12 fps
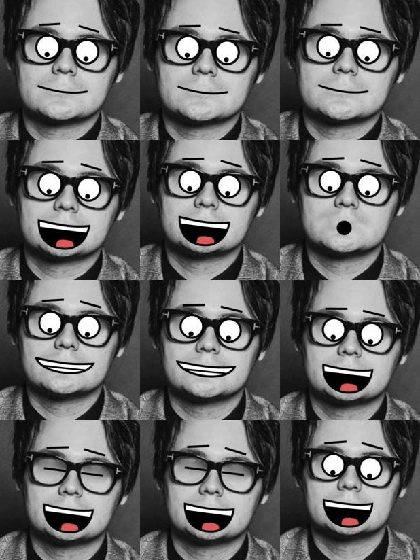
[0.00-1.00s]
It was
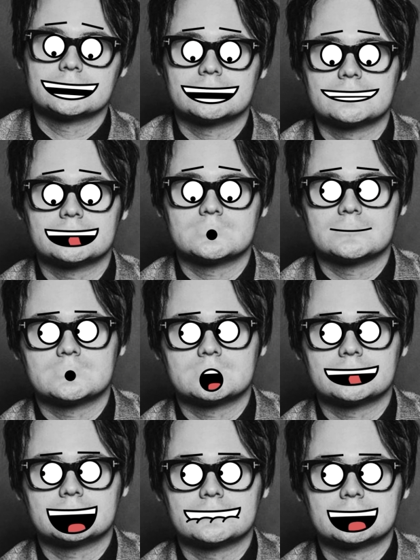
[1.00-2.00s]
fun. I enjoyed it more
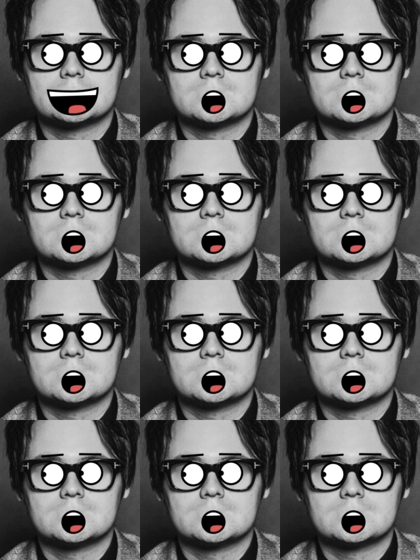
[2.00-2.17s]
than I thought I